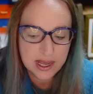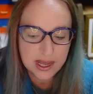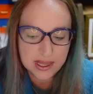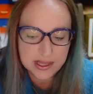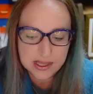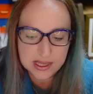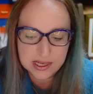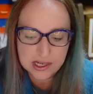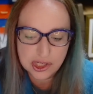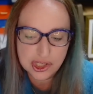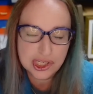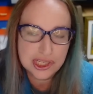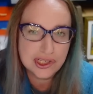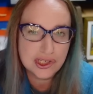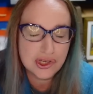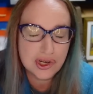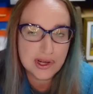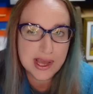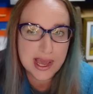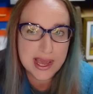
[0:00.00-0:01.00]
And then she
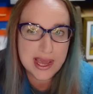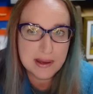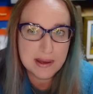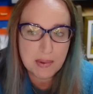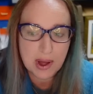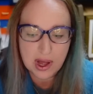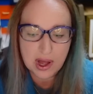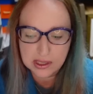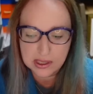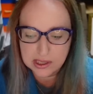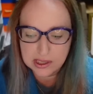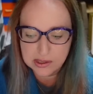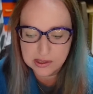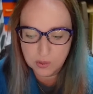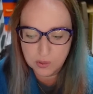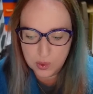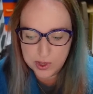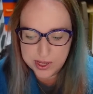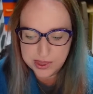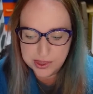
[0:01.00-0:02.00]
took eight
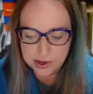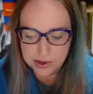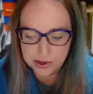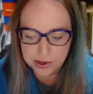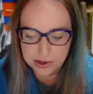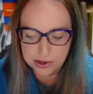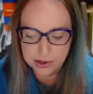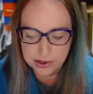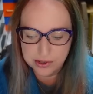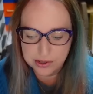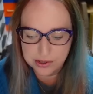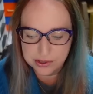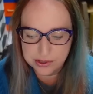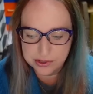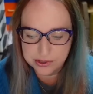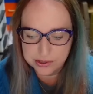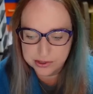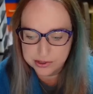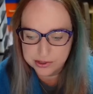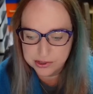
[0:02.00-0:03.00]
boxes with her.
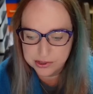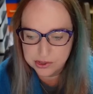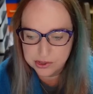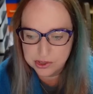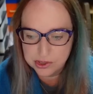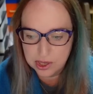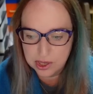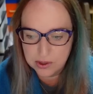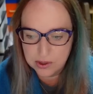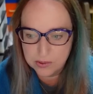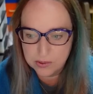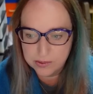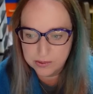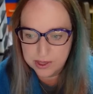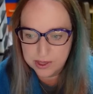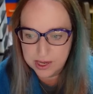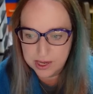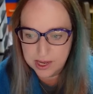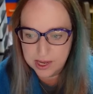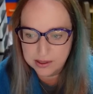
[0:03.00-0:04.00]
So
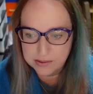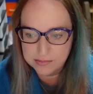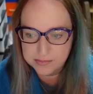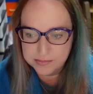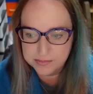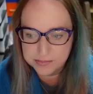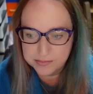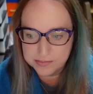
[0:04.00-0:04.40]
yeah.